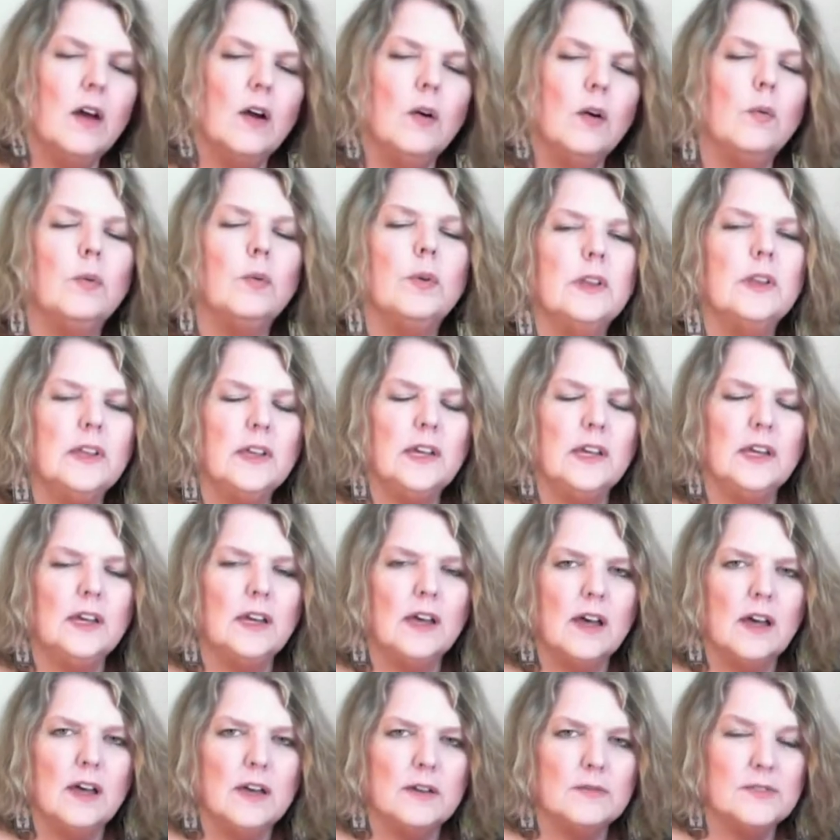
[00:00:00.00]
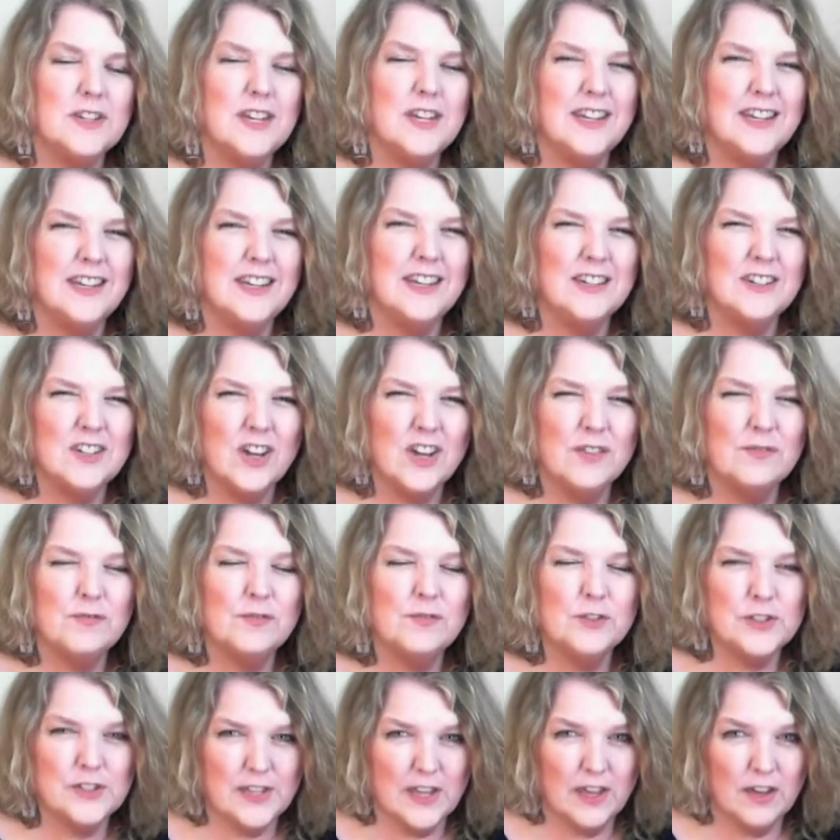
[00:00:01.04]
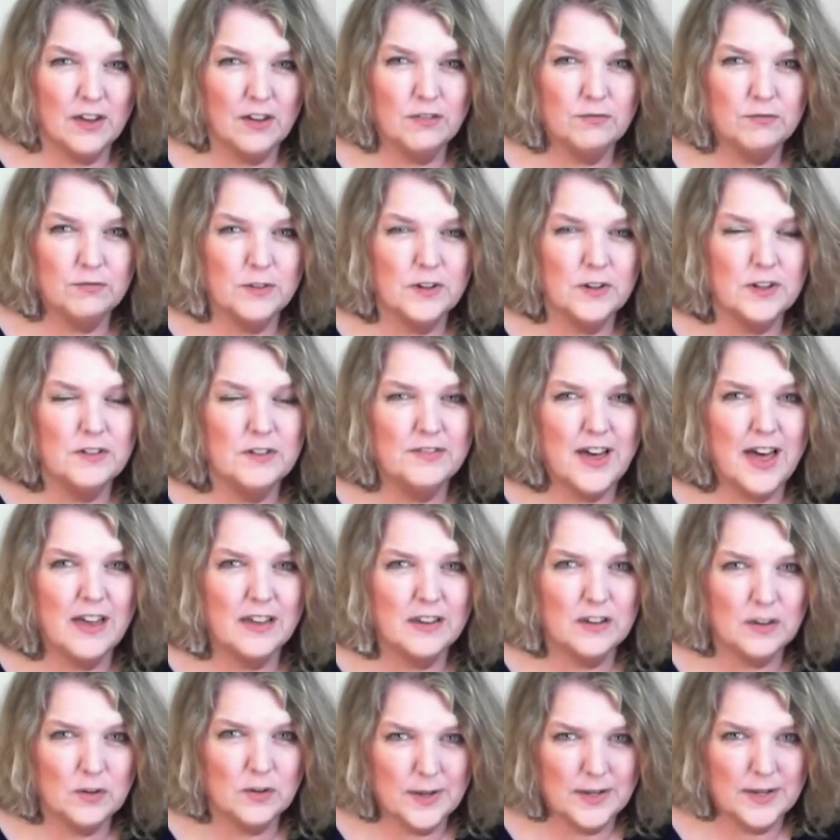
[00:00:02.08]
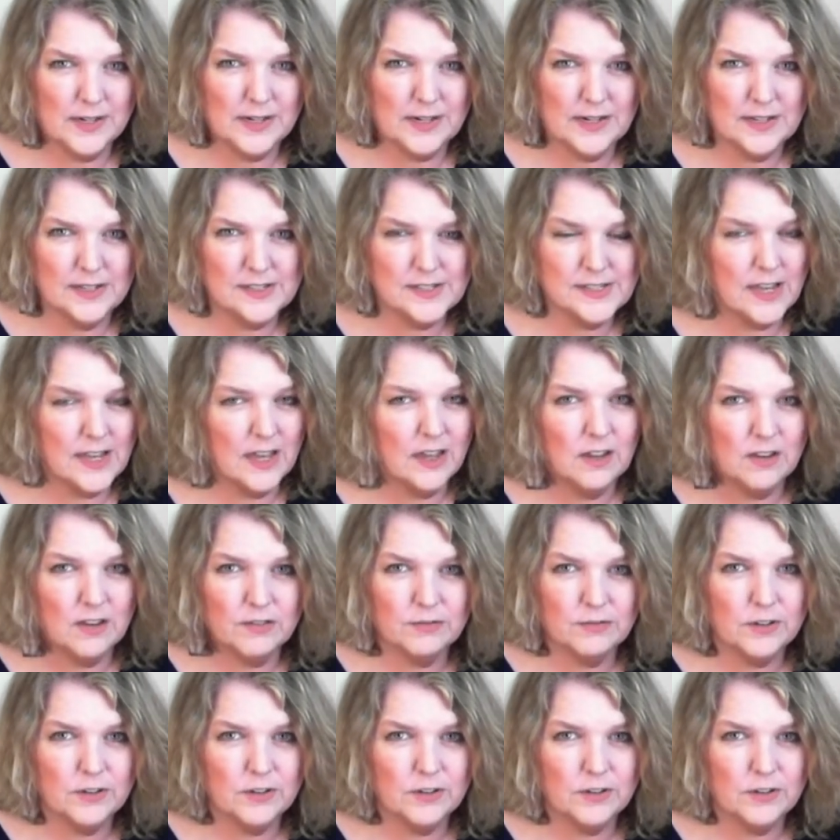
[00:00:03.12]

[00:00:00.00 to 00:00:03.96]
really taking time for self, reevaluating self,